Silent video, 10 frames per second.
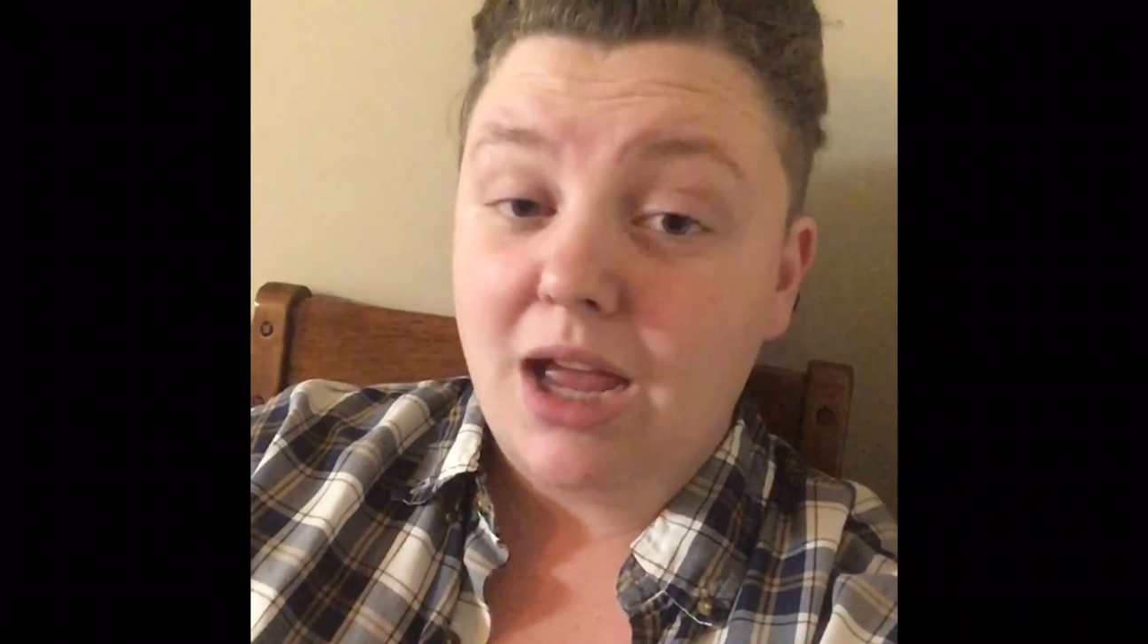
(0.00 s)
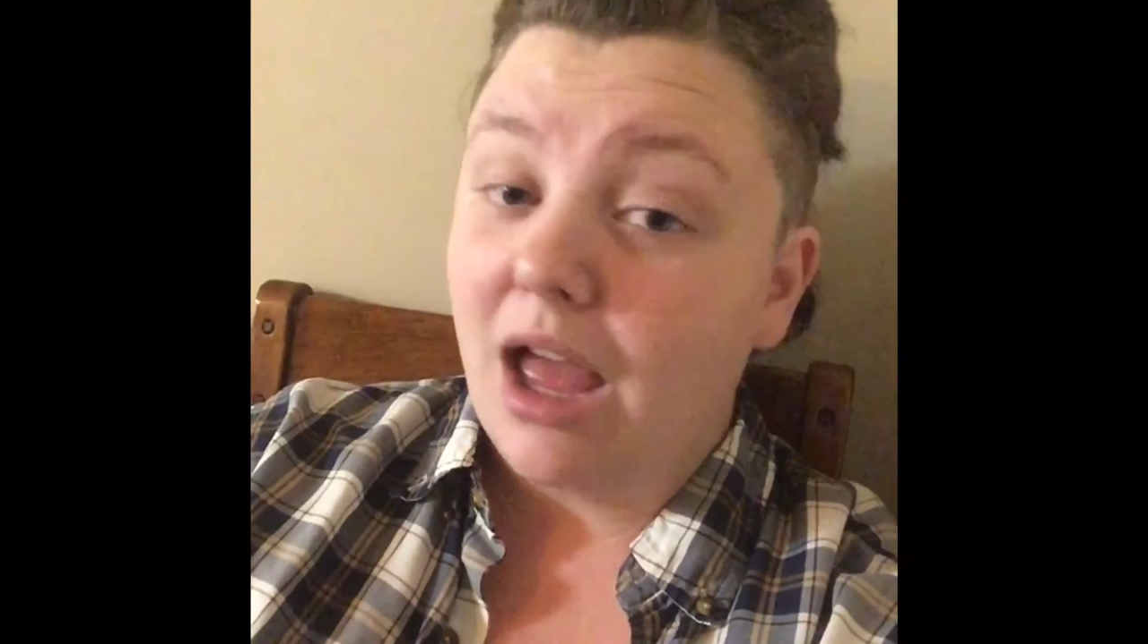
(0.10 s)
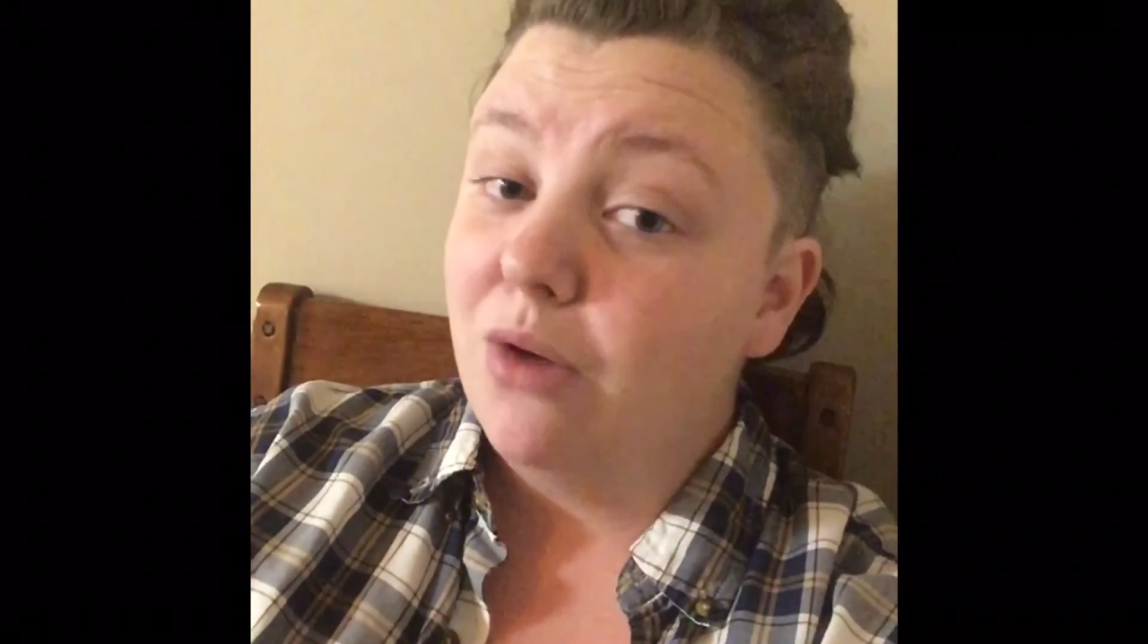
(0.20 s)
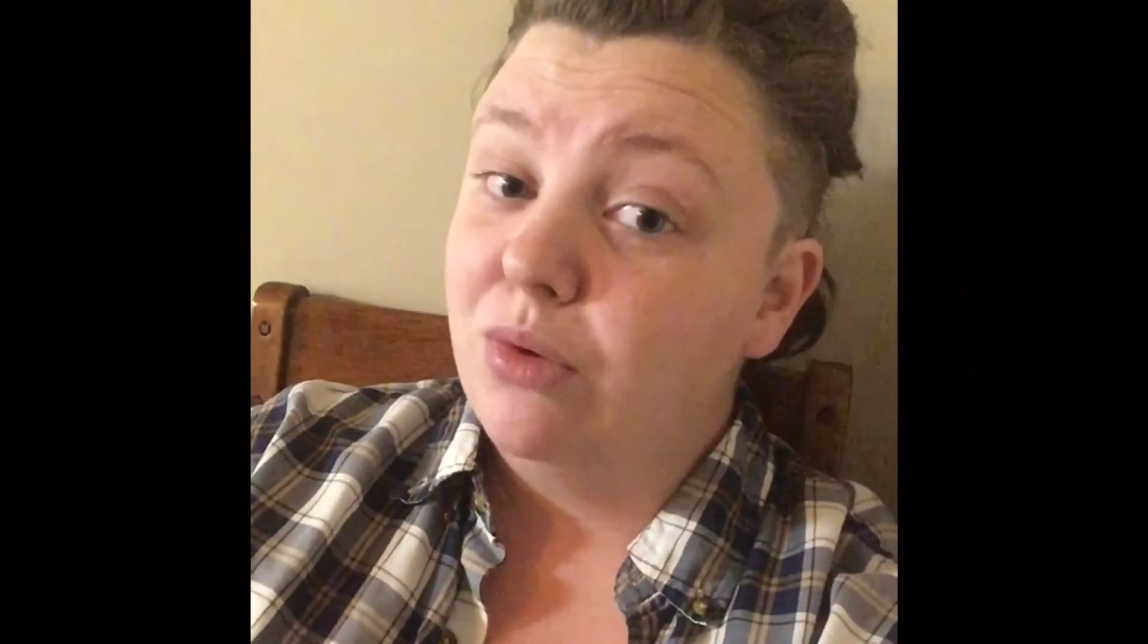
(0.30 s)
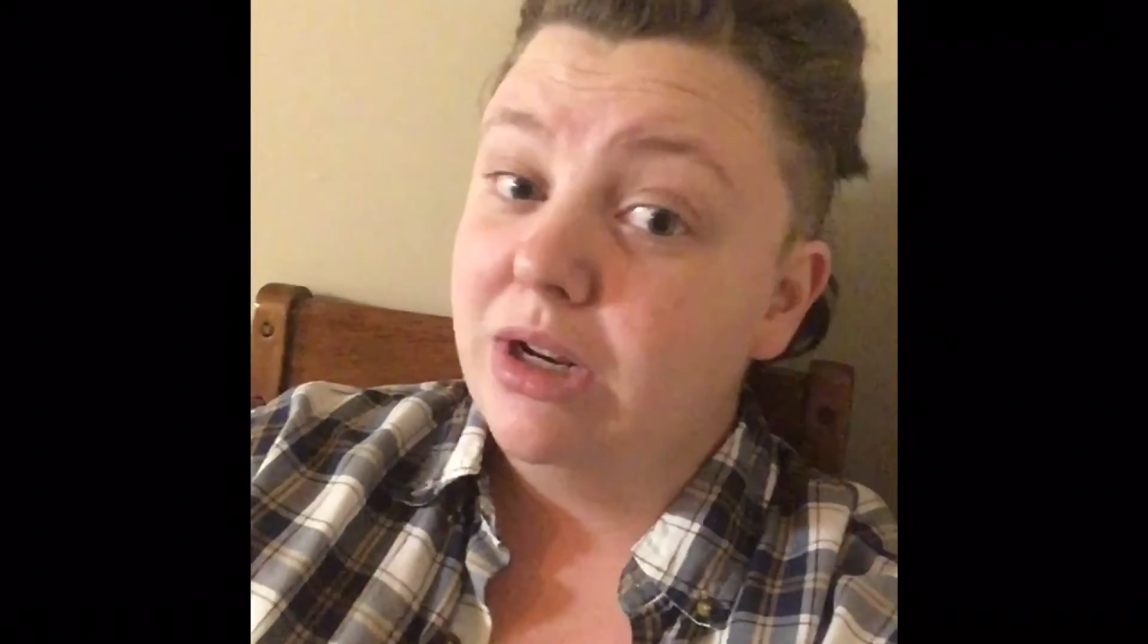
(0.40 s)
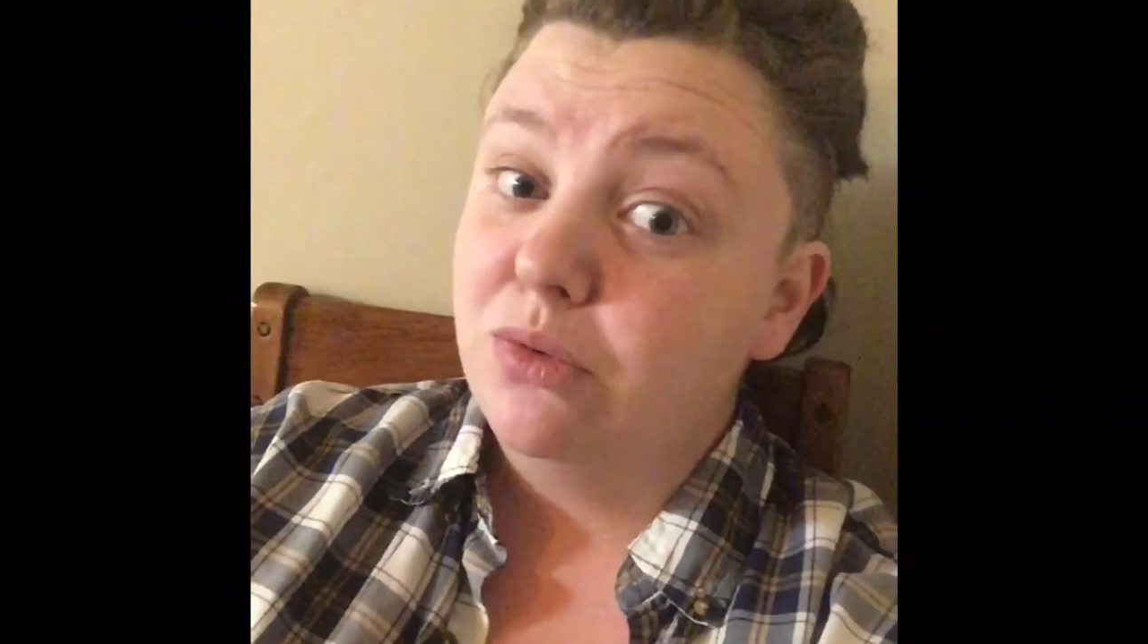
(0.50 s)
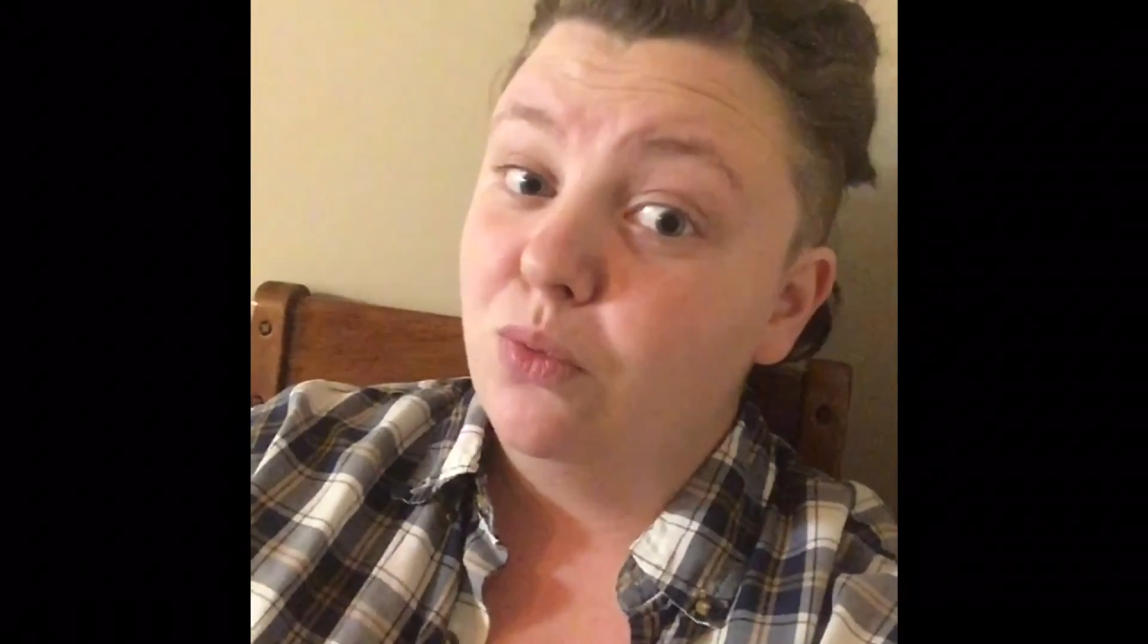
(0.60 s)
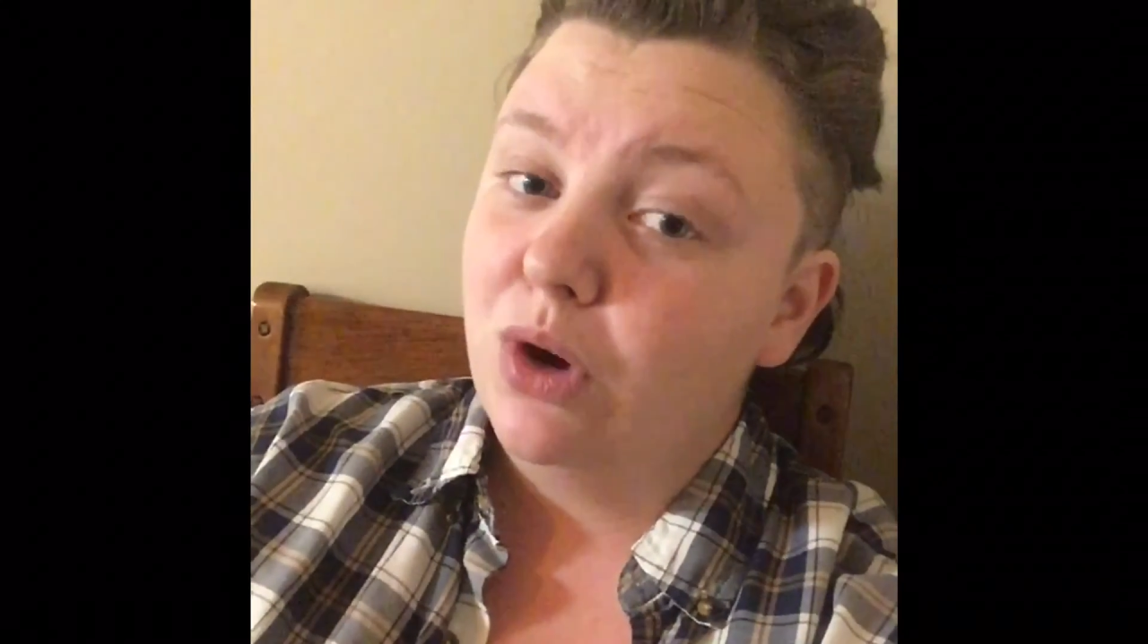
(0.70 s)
I wouldn't